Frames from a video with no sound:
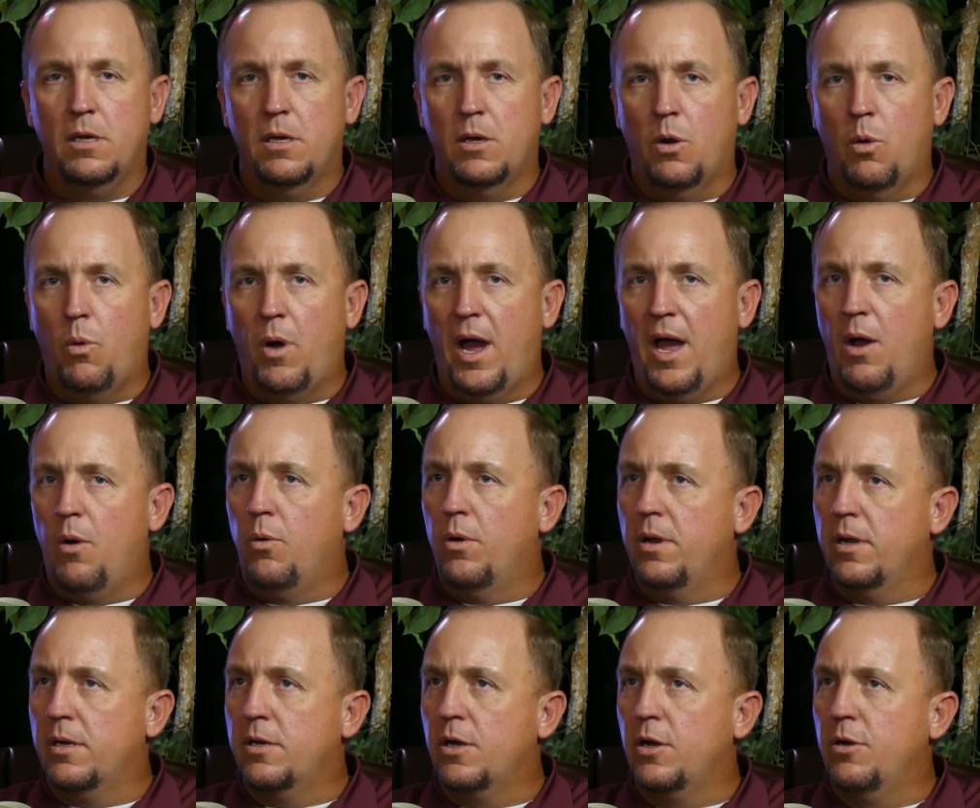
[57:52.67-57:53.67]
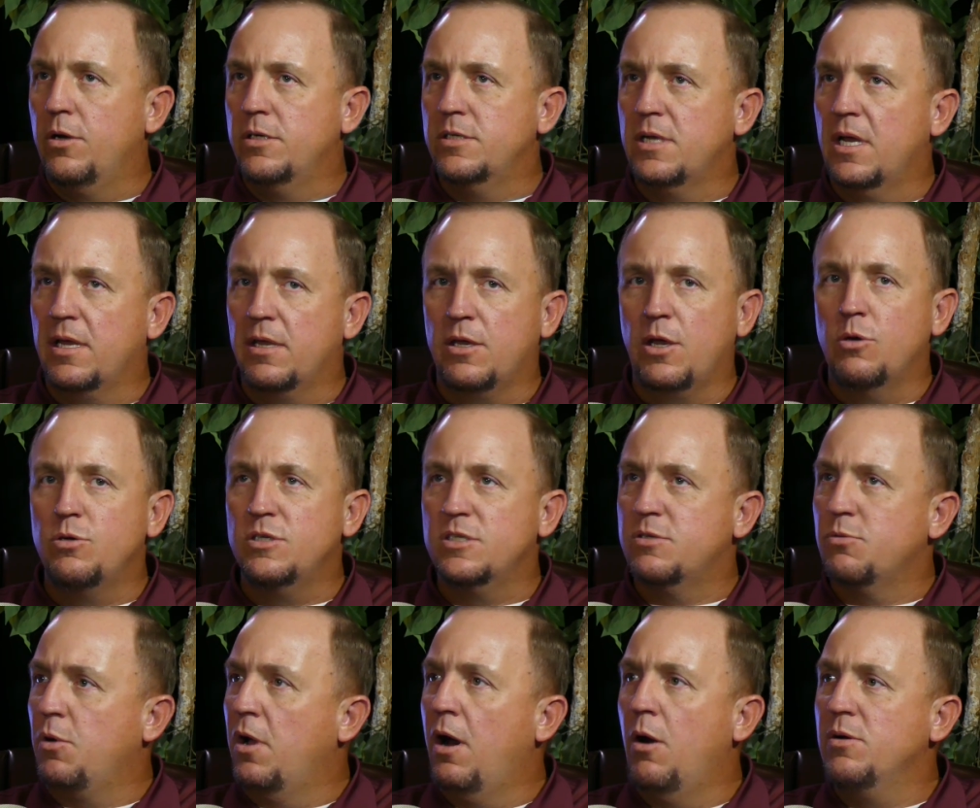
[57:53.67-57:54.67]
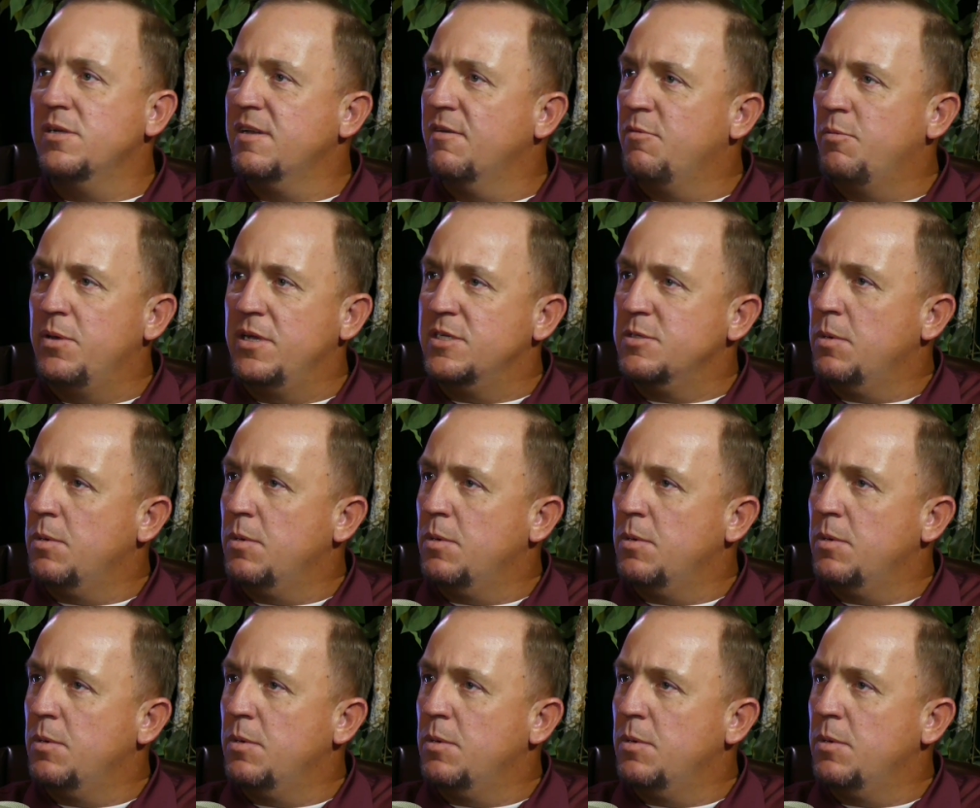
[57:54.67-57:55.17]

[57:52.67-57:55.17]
why I want to encourage. Coaches will always have a piece of my